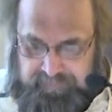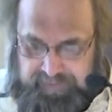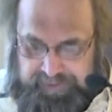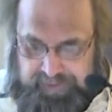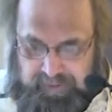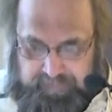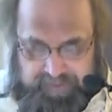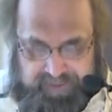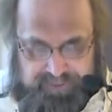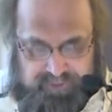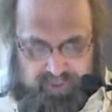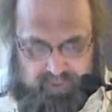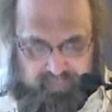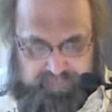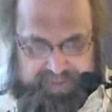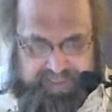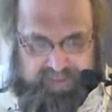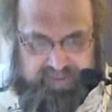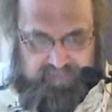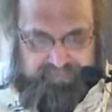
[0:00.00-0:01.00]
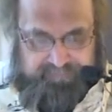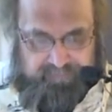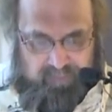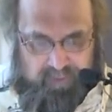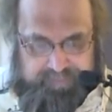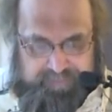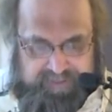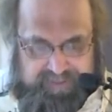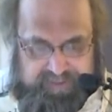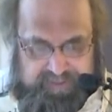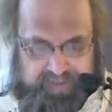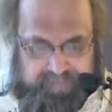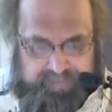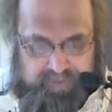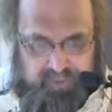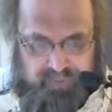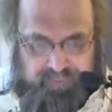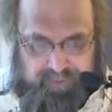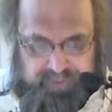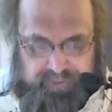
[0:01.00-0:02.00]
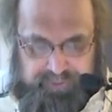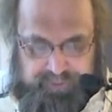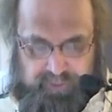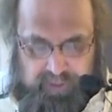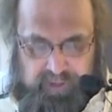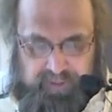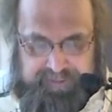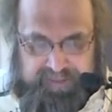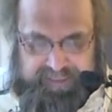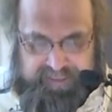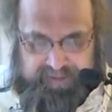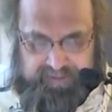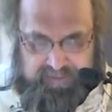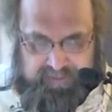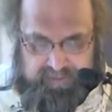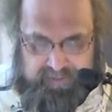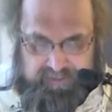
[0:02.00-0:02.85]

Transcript: It commenced to rain at four P M and drizzled all night.